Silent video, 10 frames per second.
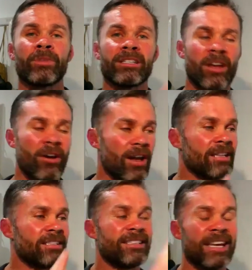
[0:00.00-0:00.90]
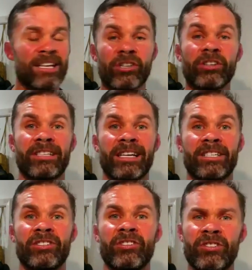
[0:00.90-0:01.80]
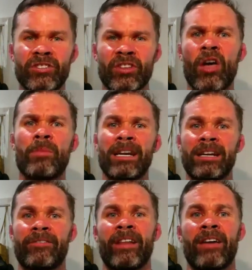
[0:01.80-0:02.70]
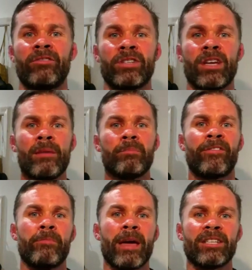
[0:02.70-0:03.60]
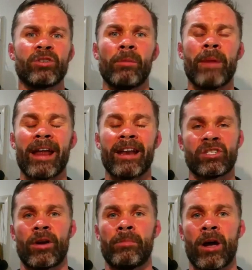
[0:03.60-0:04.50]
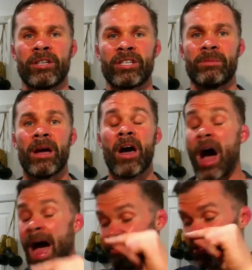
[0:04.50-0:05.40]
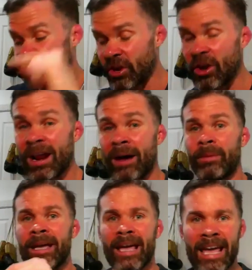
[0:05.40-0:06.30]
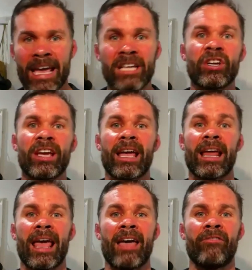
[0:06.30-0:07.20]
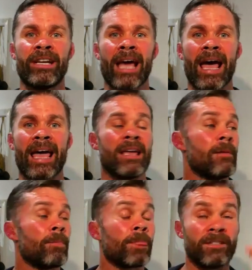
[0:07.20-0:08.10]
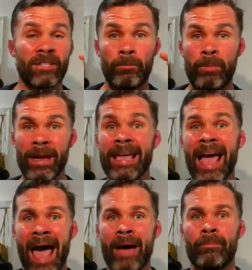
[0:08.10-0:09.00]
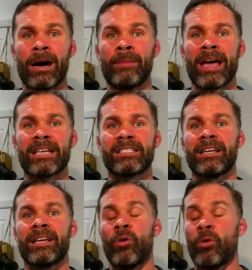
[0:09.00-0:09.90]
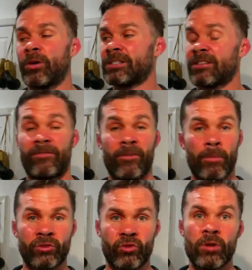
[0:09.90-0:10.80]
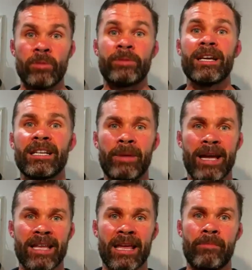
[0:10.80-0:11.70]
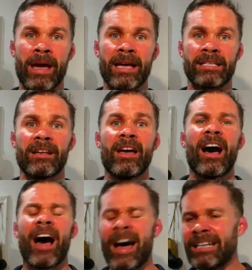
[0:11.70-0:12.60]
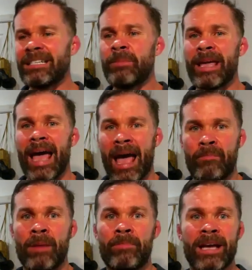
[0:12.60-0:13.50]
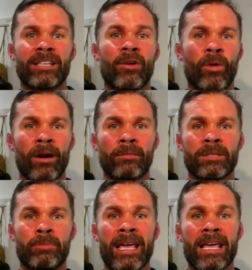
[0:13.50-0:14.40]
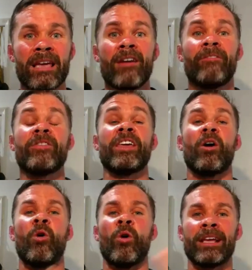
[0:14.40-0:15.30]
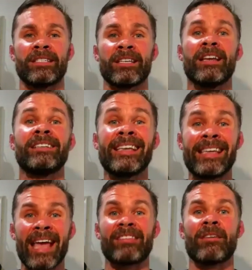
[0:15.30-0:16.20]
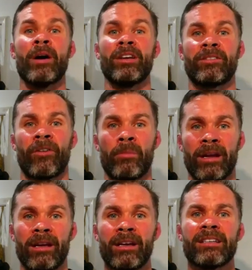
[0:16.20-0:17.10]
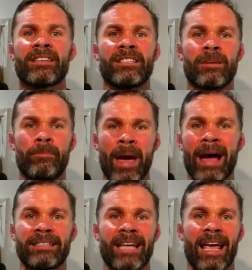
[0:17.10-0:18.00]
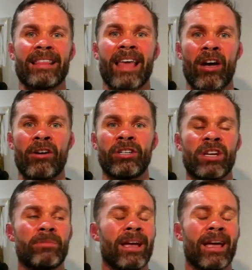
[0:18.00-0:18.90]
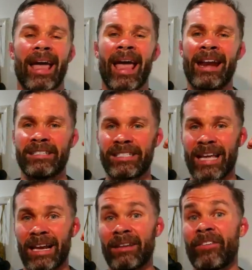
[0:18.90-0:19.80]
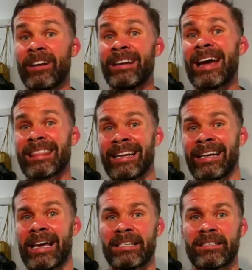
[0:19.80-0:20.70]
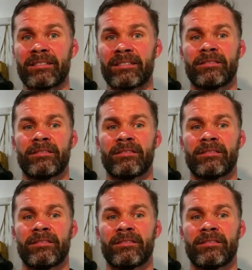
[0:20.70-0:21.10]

So it teaches you so many different levels. But for me, it's all about extreme ownership. I have to turn up each and every day to be at my best in order for my troops to be at their best. I need to be at my best when I'm speaking for the audience to get the most from it. So it's about taking that ownership and settling for nothing less.